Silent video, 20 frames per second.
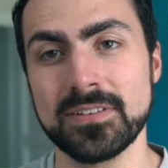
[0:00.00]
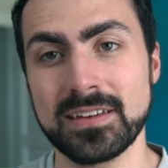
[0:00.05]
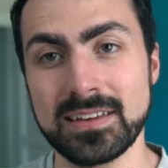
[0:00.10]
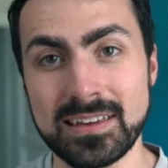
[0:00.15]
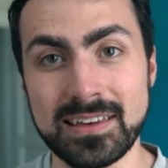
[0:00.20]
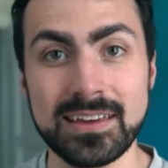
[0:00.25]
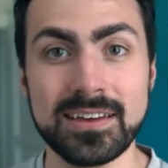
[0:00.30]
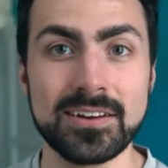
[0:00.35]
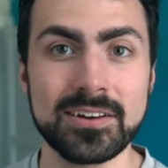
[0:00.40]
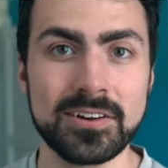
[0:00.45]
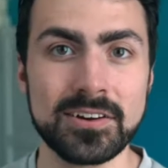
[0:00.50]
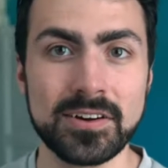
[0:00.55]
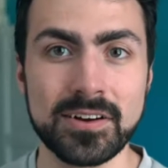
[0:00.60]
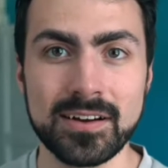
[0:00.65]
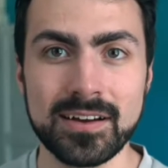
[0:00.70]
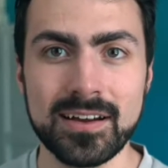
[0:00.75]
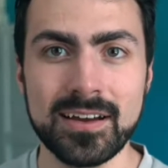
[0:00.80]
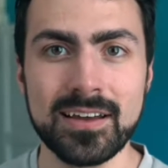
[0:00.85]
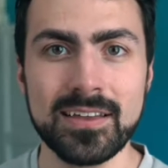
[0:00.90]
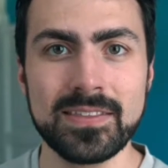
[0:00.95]
gear
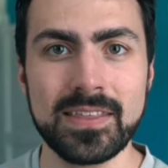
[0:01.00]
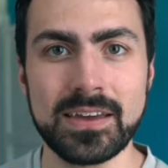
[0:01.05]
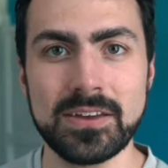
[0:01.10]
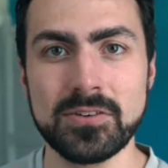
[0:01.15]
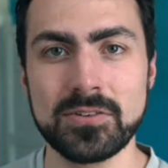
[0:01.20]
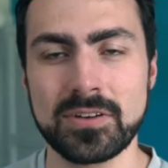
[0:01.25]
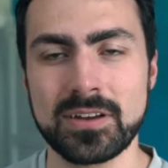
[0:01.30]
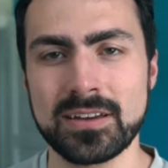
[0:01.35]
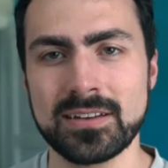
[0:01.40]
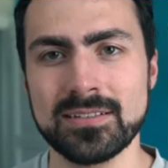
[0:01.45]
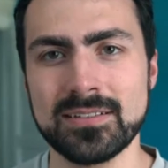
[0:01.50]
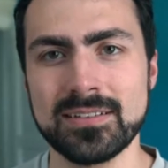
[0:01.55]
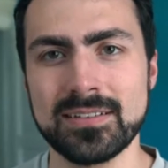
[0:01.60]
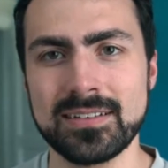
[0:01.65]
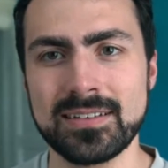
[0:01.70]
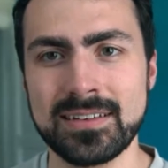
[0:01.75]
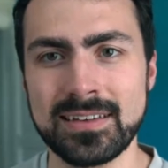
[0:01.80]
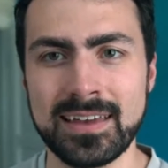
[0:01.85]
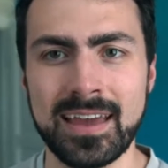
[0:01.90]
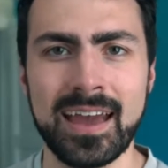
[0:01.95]
that you can
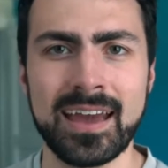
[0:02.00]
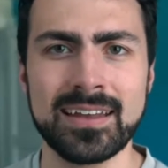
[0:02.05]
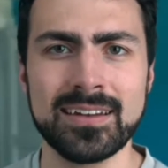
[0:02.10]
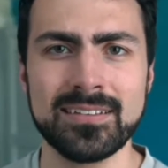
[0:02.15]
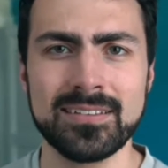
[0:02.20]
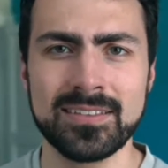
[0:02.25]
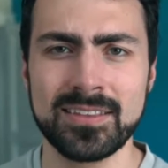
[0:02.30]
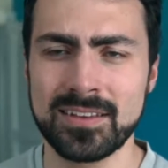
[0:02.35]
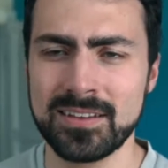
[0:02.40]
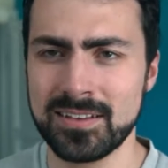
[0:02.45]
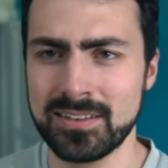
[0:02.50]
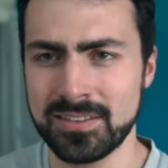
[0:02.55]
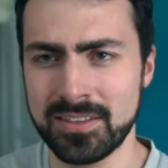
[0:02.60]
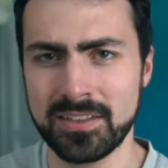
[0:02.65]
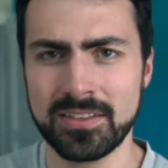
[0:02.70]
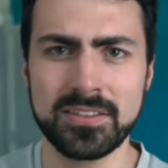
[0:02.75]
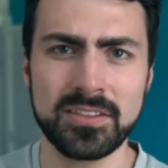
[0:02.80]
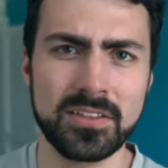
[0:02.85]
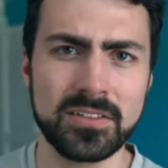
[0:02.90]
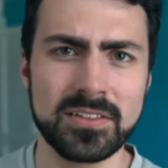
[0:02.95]
get
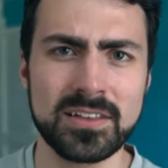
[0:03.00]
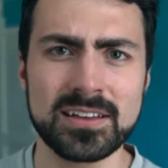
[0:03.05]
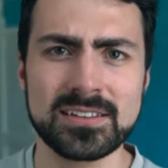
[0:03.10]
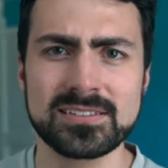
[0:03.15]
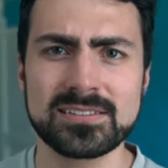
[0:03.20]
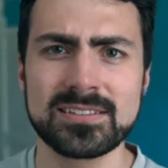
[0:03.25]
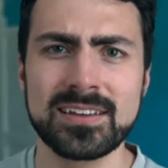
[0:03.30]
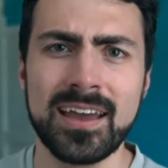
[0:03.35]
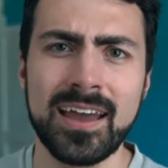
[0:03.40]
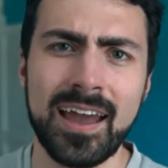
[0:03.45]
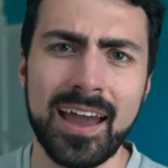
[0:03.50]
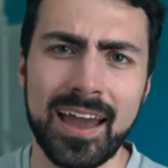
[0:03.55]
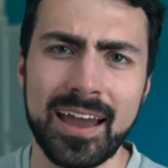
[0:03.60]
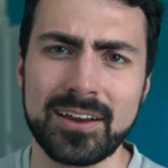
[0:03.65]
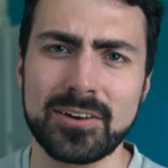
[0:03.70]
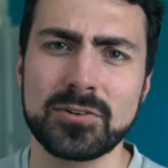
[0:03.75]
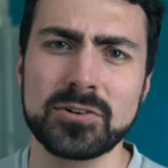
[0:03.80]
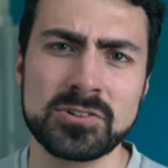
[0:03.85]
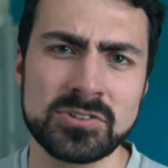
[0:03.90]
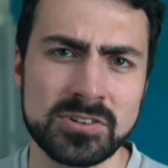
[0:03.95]
the list at
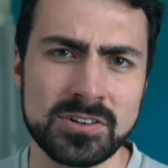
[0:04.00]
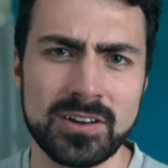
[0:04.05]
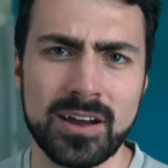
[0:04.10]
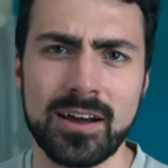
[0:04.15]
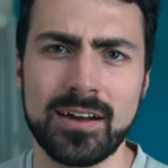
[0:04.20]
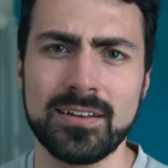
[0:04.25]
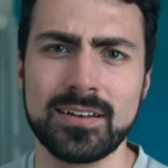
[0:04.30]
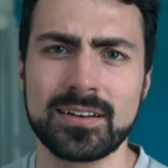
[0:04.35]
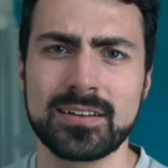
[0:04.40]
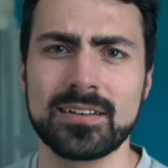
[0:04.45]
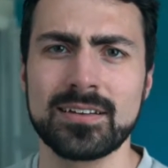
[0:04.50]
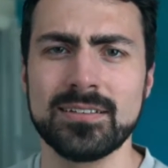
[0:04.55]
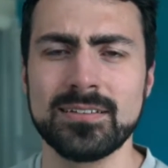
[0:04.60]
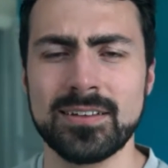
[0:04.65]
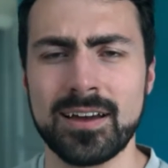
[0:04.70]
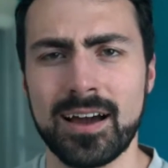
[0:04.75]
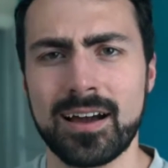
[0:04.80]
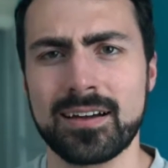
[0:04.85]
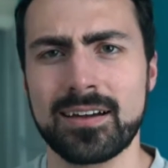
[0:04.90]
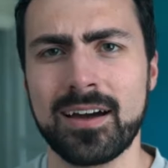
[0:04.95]

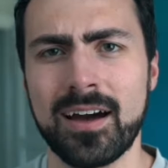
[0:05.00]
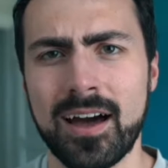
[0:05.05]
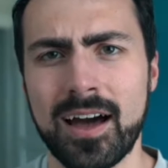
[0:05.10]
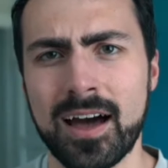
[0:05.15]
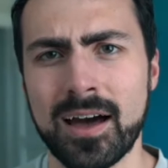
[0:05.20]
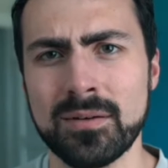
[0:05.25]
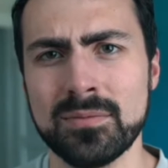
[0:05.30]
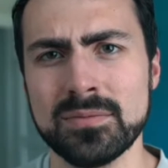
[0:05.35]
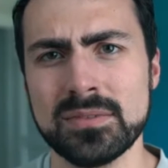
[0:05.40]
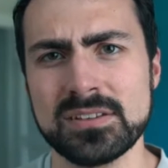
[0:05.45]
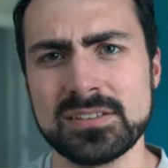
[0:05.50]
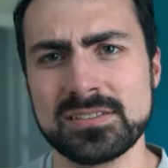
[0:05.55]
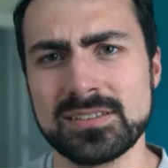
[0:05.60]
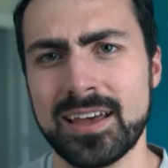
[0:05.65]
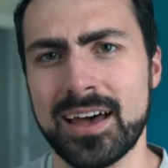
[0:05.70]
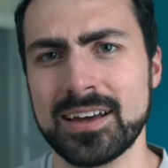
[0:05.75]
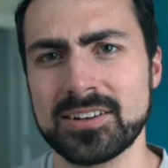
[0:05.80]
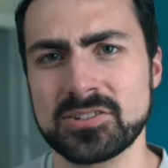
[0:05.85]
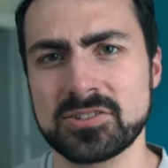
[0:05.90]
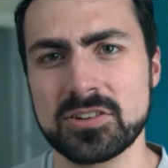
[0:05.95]

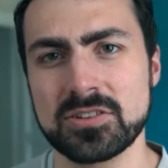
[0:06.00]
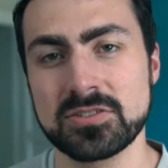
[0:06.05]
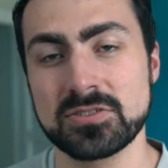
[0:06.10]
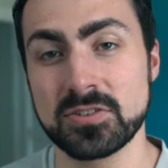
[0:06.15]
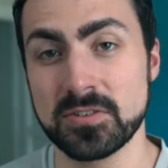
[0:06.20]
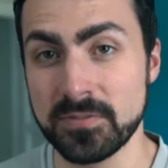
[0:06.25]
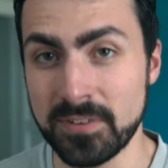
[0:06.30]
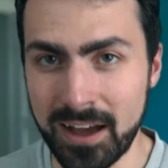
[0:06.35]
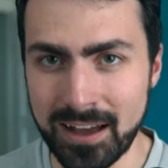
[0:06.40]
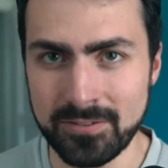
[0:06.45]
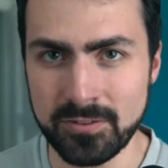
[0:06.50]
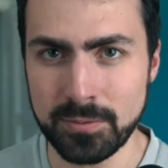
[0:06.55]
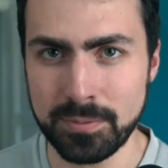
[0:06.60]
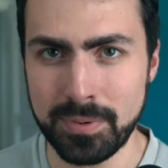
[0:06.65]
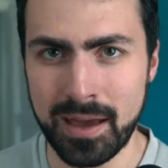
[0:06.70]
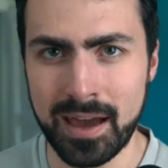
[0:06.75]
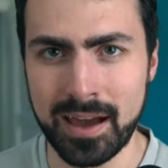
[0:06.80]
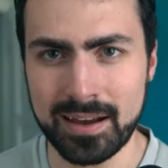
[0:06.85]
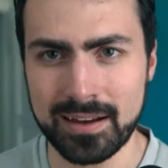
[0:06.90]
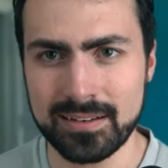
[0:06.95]
christiangolic.com/survival
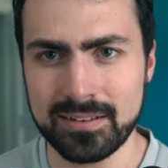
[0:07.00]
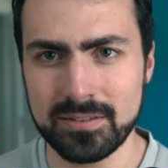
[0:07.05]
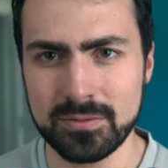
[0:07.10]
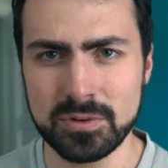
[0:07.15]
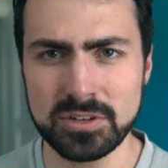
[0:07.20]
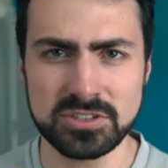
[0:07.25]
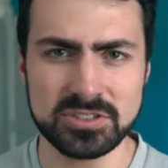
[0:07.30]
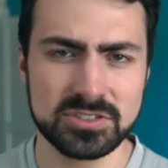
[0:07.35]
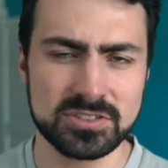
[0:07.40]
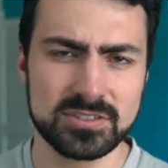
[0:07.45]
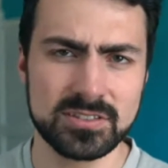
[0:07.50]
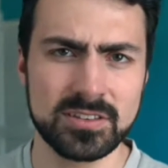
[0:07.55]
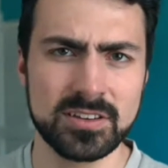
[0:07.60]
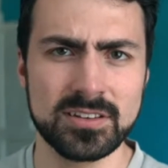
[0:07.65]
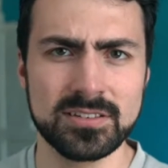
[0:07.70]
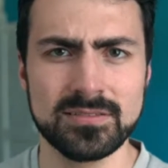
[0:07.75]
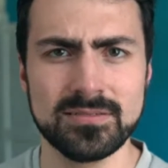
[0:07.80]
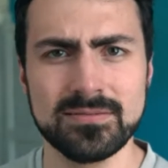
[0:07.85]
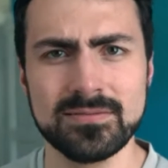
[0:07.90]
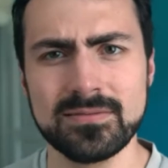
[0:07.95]
pack, which
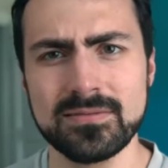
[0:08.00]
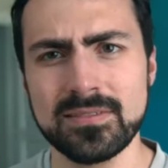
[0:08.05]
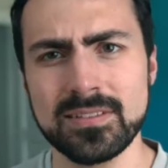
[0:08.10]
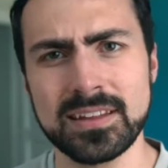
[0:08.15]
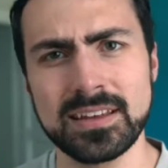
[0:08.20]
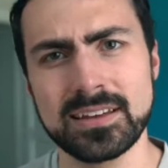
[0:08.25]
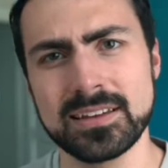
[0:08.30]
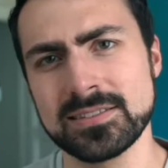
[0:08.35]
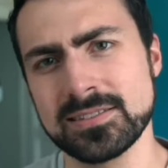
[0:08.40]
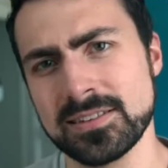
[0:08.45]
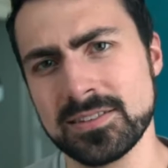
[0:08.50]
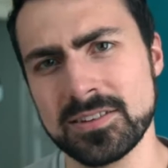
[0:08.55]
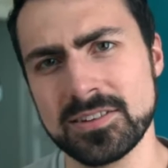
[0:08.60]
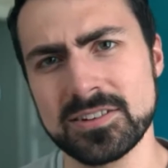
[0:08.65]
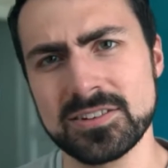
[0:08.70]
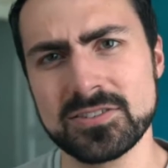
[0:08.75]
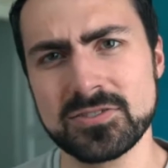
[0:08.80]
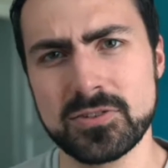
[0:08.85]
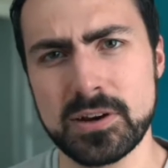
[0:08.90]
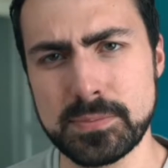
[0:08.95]
the link is in the
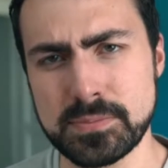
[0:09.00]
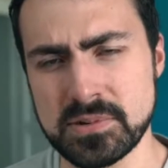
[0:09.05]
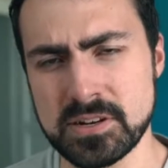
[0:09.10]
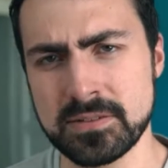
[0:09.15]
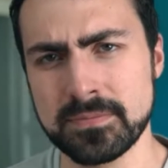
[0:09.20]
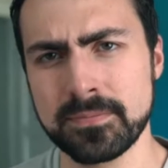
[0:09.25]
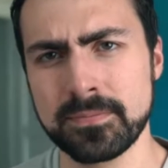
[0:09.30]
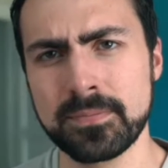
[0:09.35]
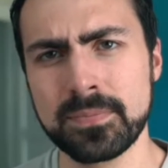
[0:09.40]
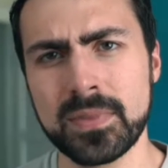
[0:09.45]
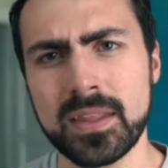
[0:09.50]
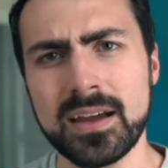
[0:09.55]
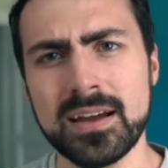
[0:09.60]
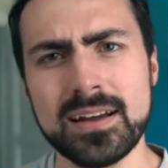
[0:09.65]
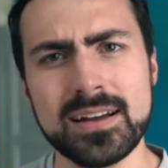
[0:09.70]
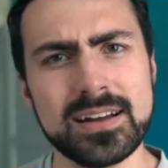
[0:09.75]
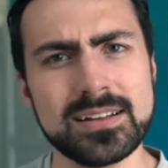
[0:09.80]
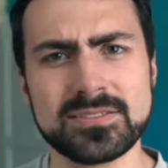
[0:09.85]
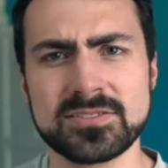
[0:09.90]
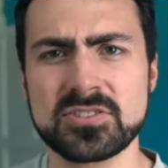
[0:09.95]
description.
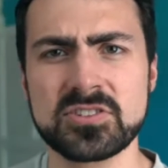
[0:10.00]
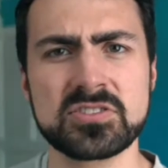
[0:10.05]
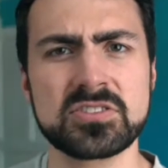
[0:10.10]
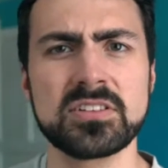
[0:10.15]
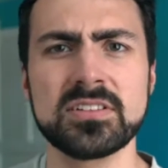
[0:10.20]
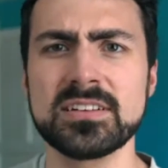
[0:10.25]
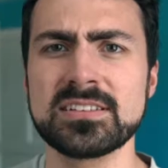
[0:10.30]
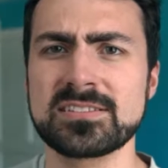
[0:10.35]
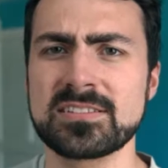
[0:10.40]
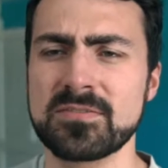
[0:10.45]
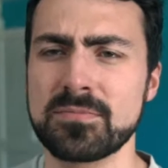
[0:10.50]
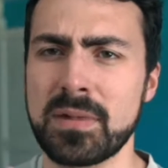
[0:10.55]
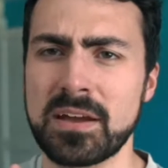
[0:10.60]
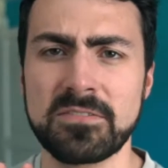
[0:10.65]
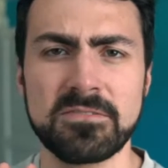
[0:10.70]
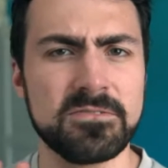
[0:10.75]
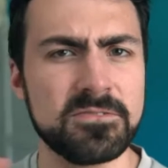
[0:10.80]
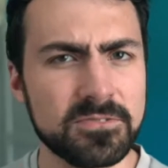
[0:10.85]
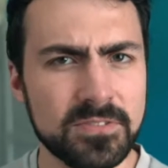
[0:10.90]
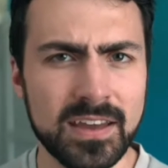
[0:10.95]
It's just a list of my
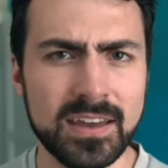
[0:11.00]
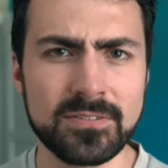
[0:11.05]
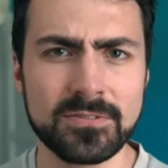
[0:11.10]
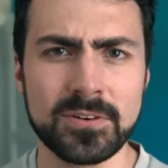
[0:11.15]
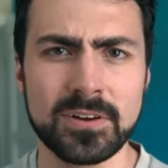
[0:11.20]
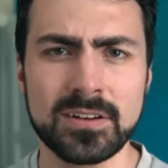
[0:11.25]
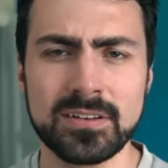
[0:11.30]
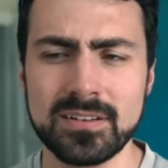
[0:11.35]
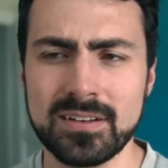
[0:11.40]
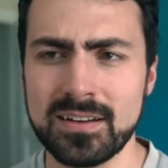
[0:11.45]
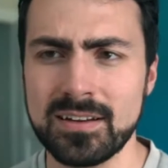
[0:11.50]
favorite